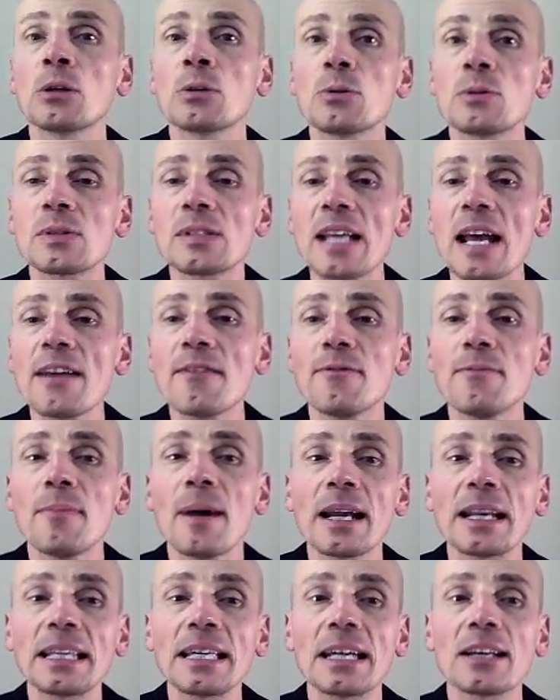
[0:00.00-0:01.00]
to save
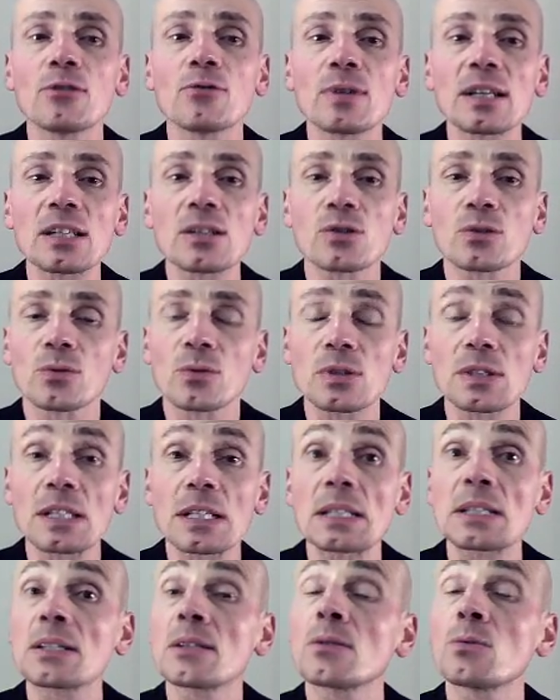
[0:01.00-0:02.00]
money and
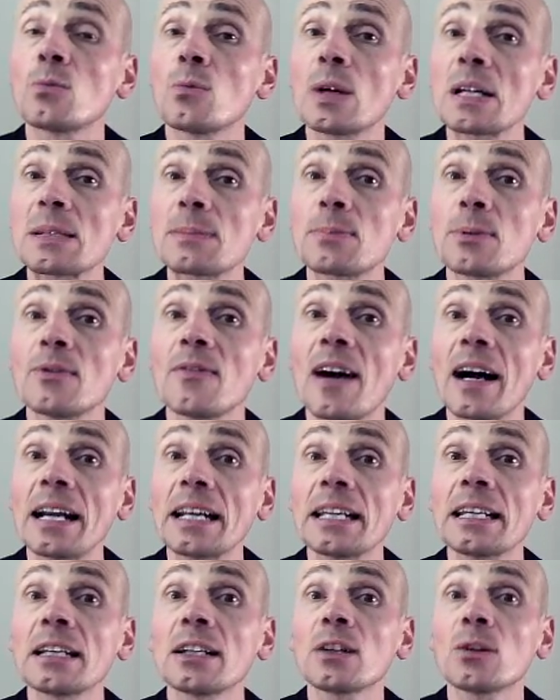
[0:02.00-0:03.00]
resources whilst
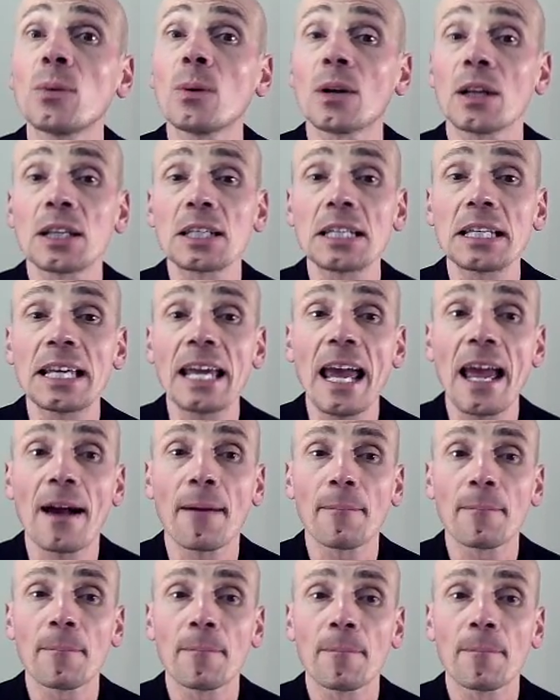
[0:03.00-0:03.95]
providing quality care.